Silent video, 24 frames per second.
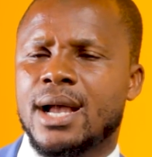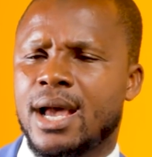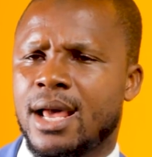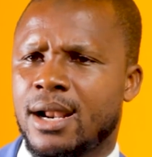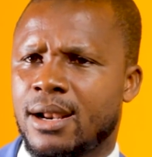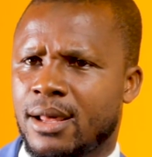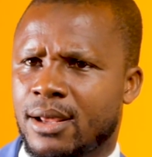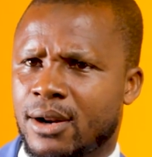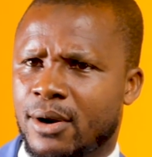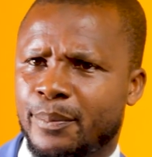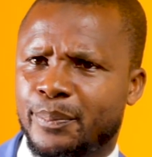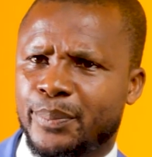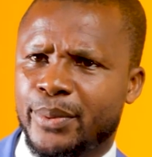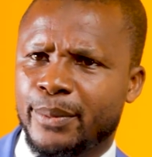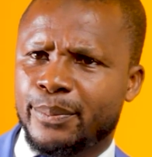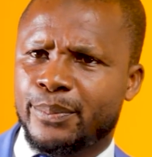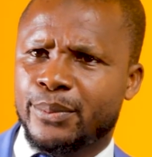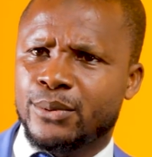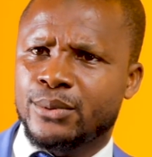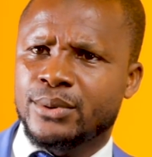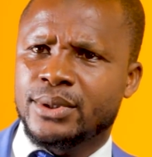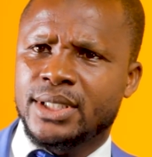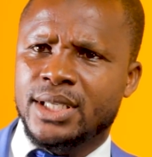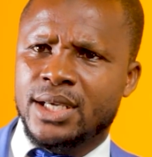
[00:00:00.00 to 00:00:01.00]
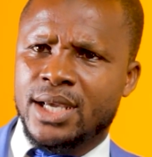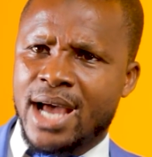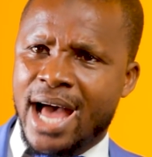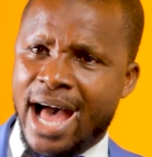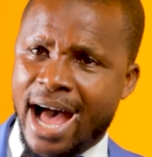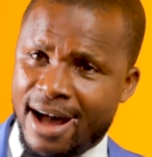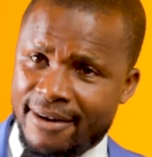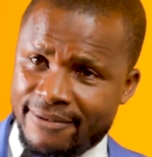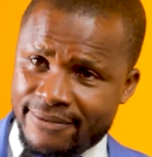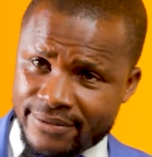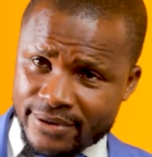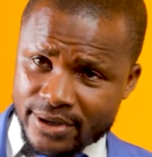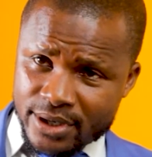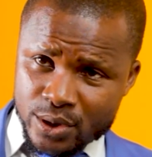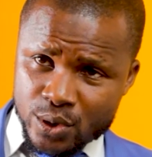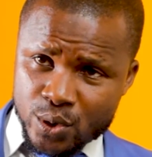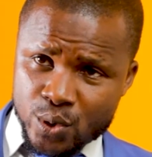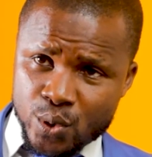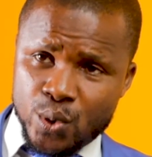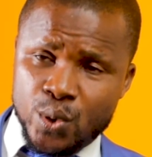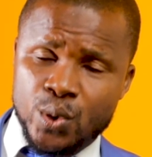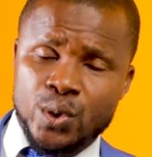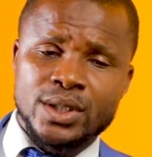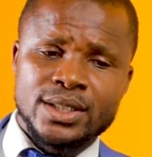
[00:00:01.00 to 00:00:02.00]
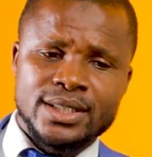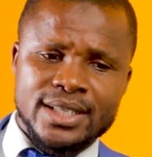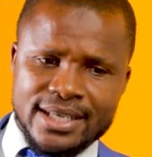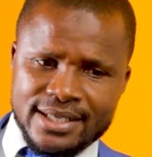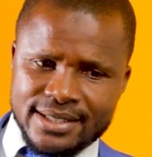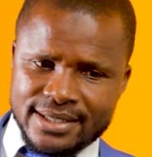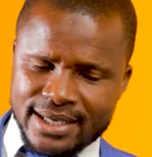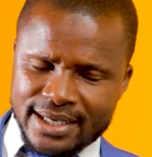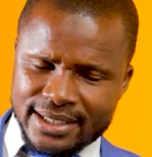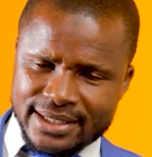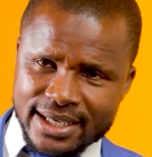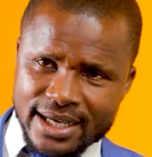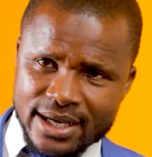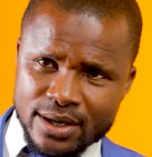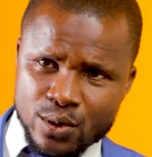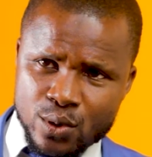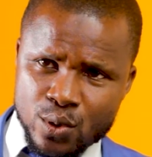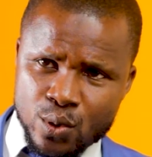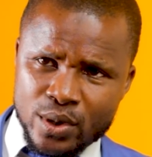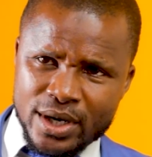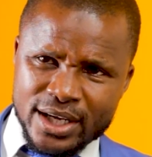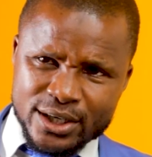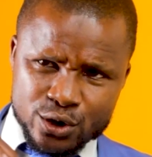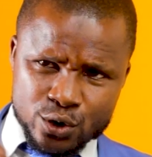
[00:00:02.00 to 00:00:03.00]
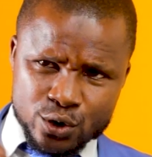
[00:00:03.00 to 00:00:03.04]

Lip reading: A lot of people, they have a goal, they set a goal,